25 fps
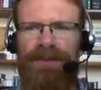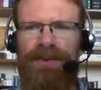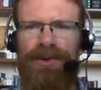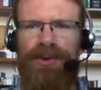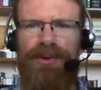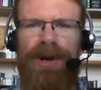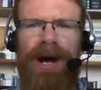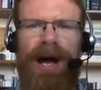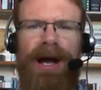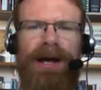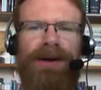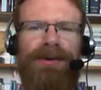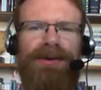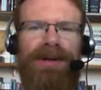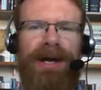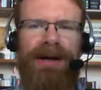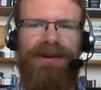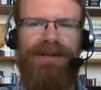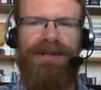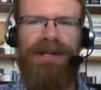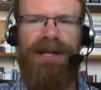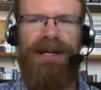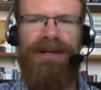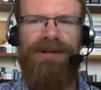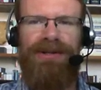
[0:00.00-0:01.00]
Do not go
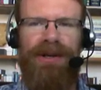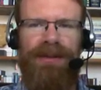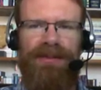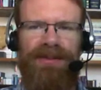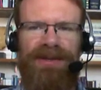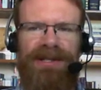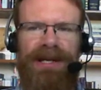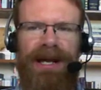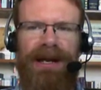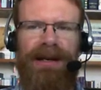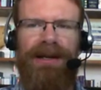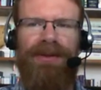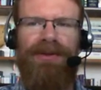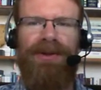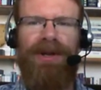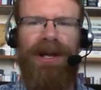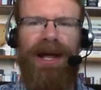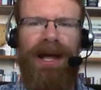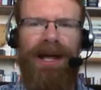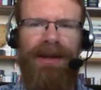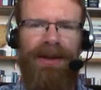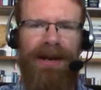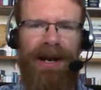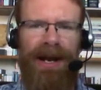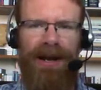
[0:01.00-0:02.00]
down to Egypt, settle in the
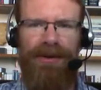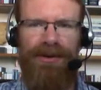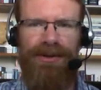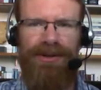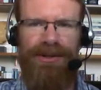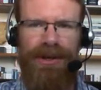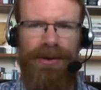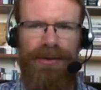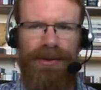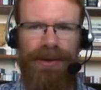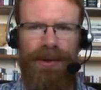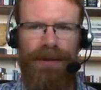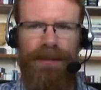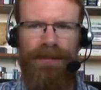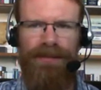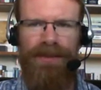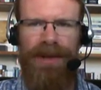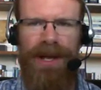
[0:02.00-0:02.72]
land that I will show you.